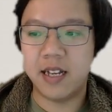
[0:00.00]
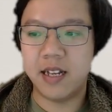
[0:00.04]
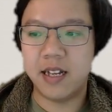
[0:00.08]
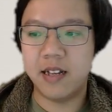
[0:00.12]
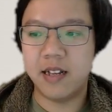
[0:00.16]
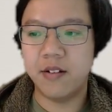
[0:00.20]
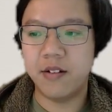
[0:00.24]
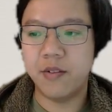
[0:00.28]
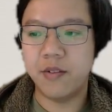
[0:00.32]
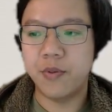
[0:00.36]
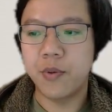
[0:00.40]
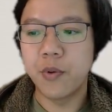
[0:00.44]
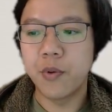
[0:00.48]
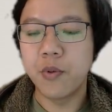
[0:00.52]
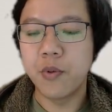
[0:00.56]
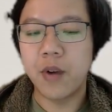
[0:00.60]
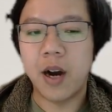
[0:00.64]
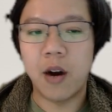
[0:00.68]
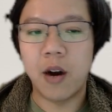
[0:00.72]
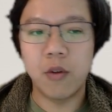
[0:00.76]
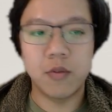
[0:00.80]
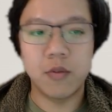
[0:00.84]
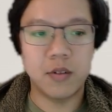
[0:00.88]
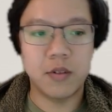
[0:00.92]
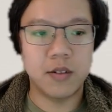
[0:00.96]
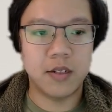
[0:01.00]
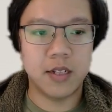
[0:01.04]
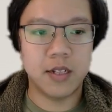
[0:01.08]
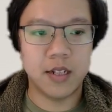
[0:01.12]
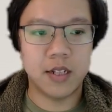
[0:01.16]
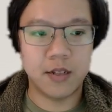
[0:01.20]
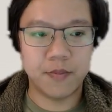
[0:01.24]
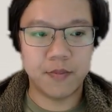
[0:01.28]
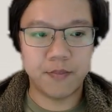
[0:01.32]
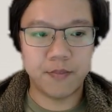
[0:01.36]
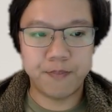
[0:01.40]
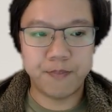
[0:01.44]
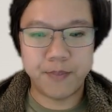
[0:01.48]
throughout the
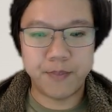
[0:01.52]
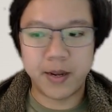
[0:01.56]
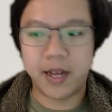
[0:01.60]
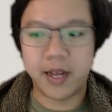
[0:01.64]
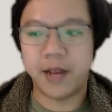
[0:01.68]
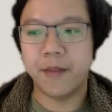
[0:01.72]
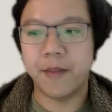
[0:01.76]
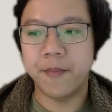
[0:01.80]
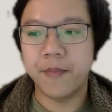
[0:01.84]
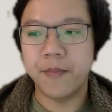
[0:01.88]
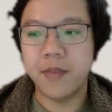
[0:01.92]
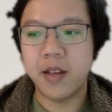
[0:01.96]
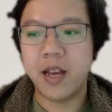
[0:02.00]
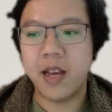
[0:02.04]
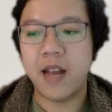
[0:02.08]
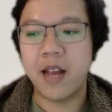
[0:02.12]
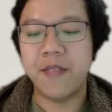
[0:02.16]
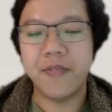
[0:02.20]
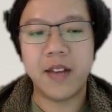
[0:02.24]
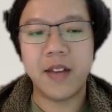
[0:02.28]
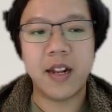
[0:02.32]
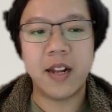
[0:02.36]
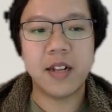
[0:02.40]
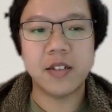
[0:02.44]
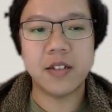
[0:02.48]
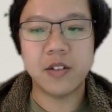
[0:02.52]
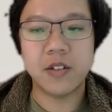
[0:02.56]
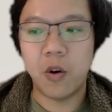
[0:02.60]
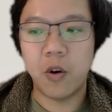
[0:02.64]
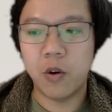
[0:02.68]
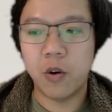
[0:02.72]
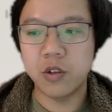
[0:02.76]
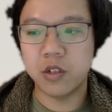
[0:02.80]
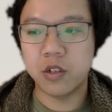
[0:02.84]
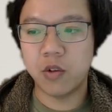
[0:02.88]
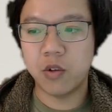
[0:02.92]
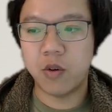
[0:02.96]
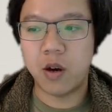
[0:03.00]
bidding. And that is
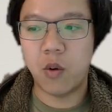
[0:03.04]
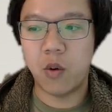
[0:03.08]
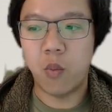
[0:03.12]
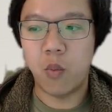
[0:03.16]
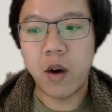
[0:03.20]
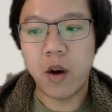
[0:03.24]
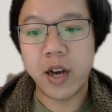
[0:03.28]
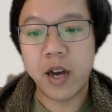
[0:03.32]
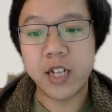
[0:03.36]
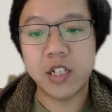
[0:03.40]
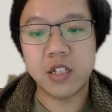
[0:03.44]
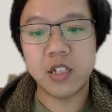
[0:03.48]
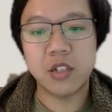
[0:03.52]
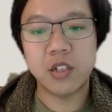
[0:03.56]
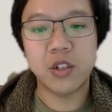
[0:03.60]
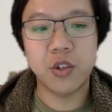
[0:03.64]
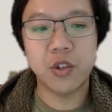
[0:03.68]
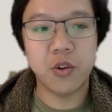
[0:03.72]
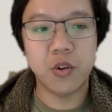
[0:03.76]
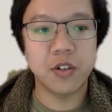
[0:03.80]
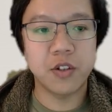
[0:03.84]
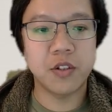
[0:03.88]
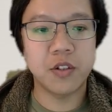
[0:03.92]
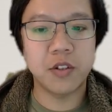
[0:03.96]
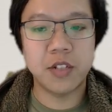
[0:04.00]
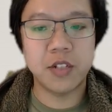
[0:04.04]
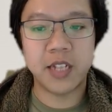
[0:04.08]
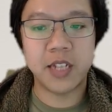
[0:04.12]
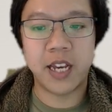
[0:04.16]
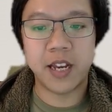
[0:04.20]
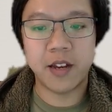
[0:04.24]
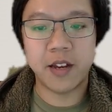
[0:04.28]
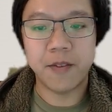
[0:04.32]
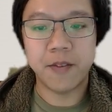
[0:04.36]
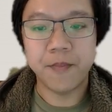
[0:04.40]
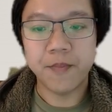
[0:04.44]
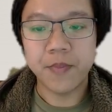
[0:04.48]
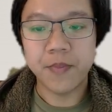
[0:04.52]
also a wise choice to take.